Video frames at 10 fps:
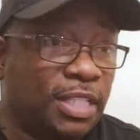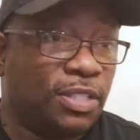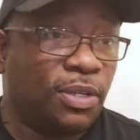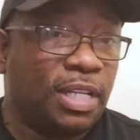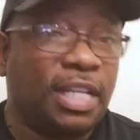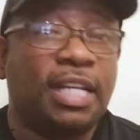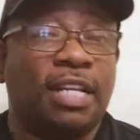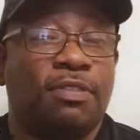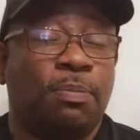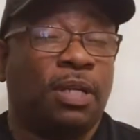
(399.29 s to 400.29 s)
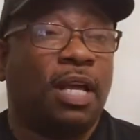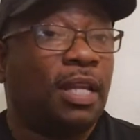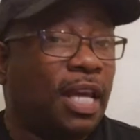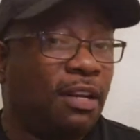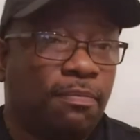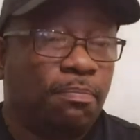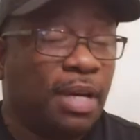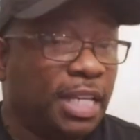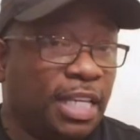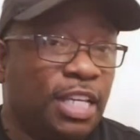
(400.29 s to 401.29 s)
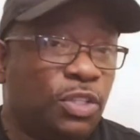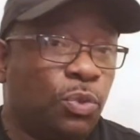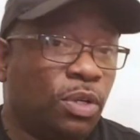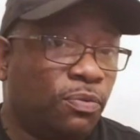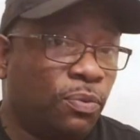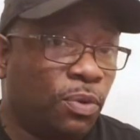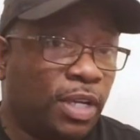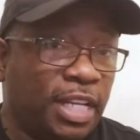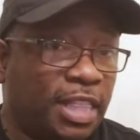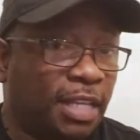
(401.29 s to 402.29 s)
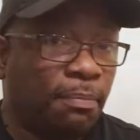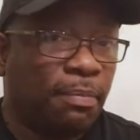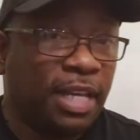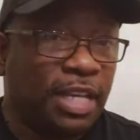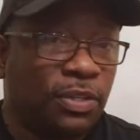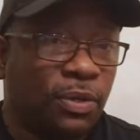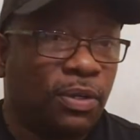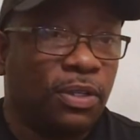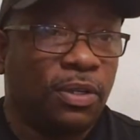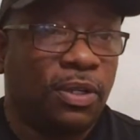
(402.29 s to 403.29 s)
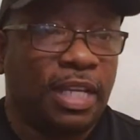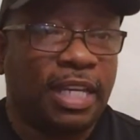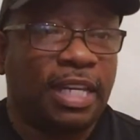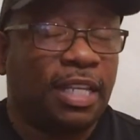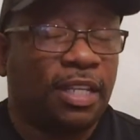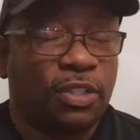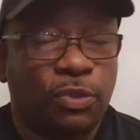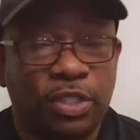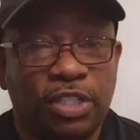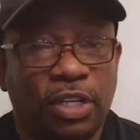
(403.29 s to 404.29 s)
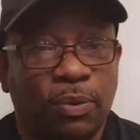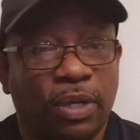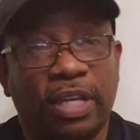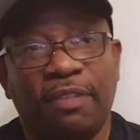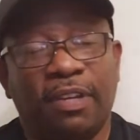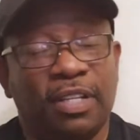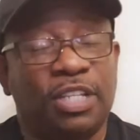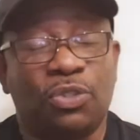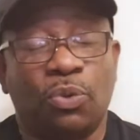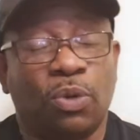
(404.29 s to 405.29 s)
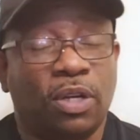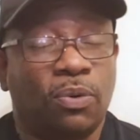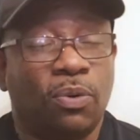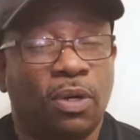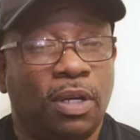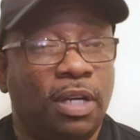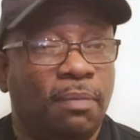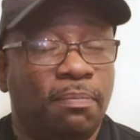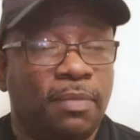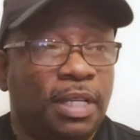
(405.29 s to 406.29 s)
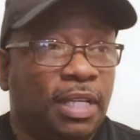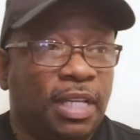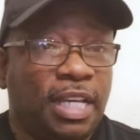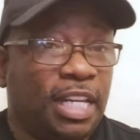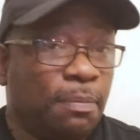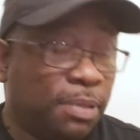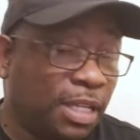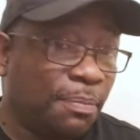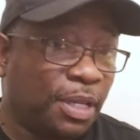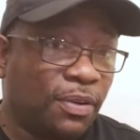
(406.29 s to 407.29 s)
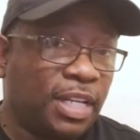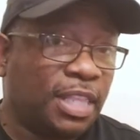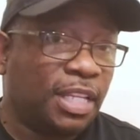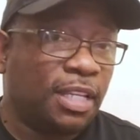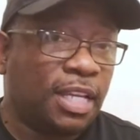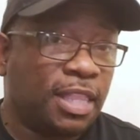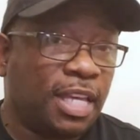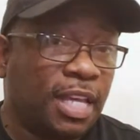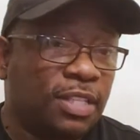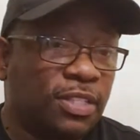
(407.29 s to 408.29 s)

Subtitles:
So, you know, I didn't have to put a lot of money into it for anything major, you know, like any electricity work, any foundational work, or any plumbing or anything like that.